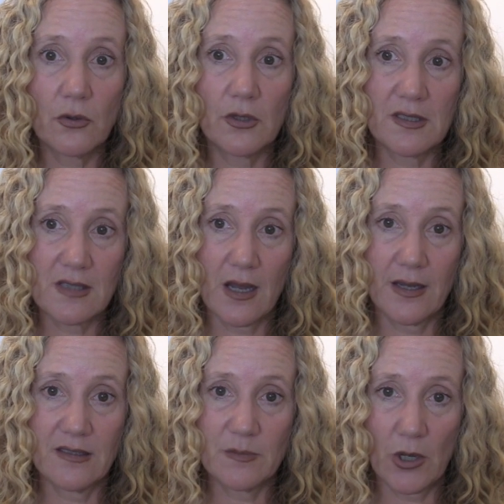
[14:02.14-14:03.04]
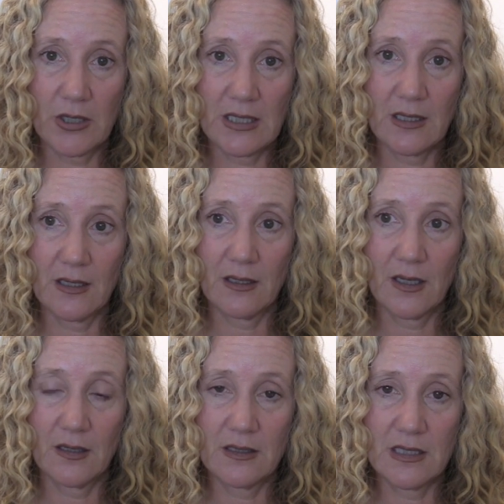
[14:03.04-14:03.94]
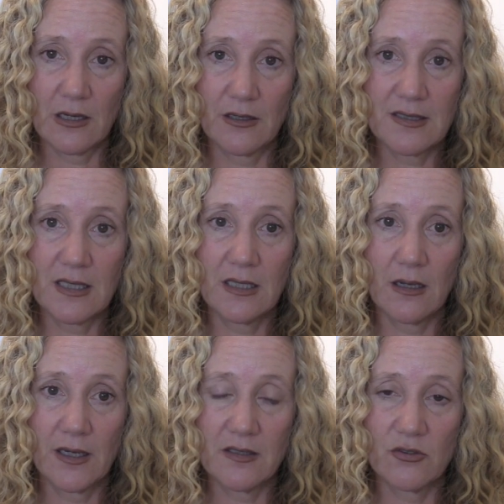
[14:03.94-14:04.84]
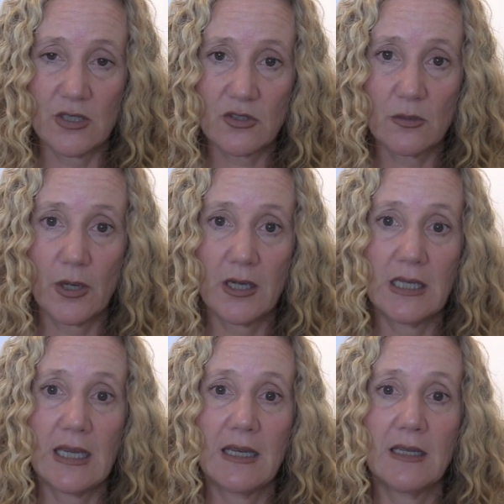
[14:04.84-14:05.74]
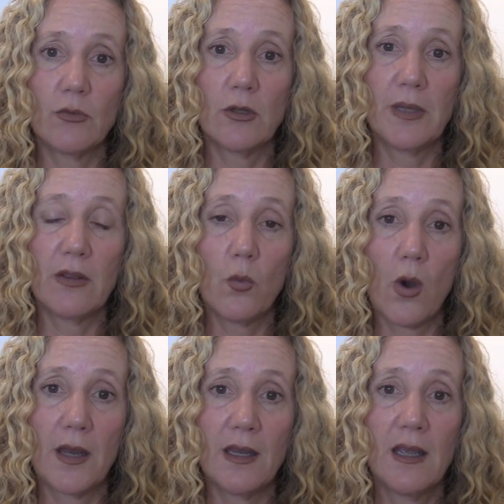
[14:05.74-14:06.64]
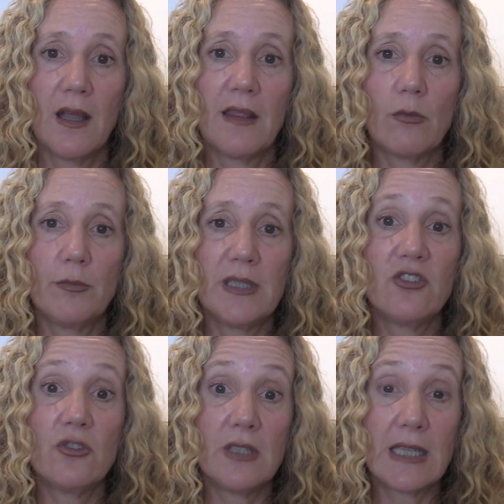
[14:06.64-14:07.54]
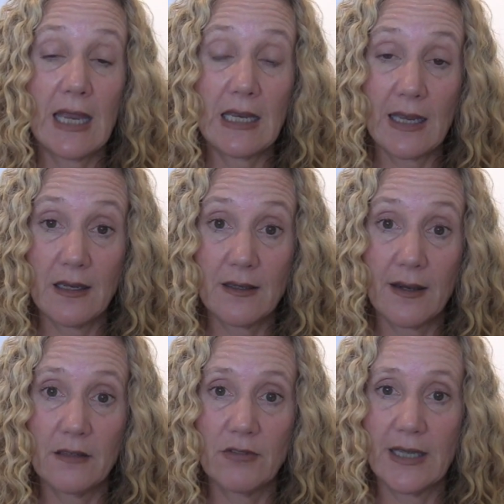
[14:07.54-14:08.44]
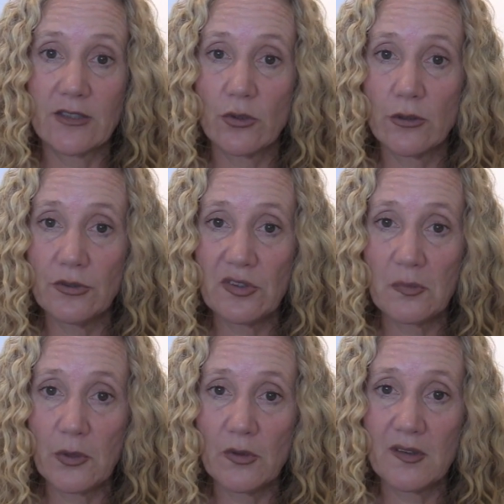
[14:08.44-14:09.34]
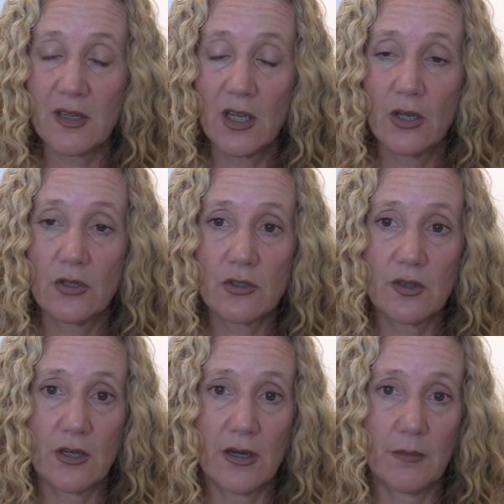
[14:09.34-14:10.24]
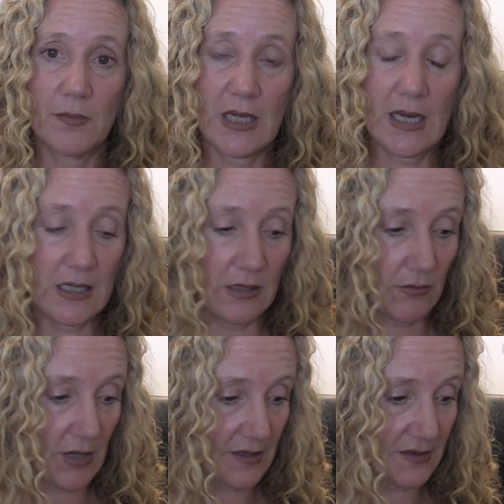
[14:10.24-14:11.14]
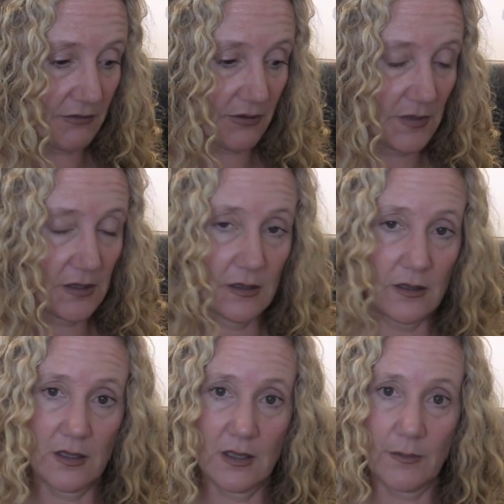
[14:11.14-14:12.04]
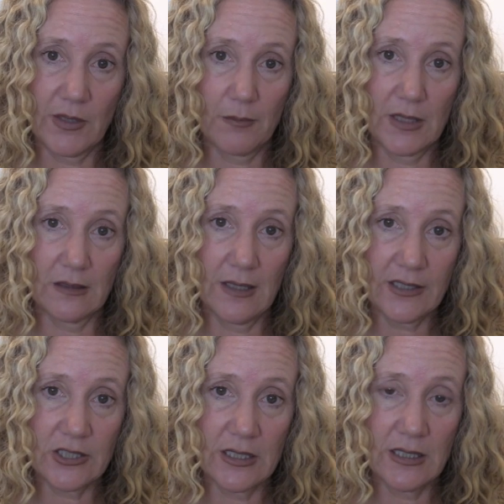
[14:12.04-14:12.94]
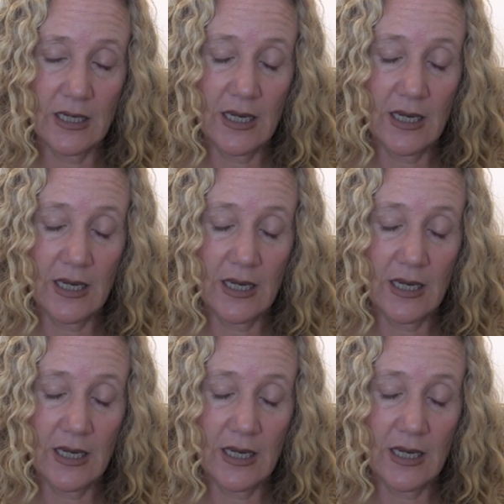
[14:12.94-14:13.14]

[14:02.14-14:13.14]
Court is the highest body in the DRC, highest judicial body, and it will be the one that will be adjudicating any kind of electoral disputes, should there be any arising from the upcoming election.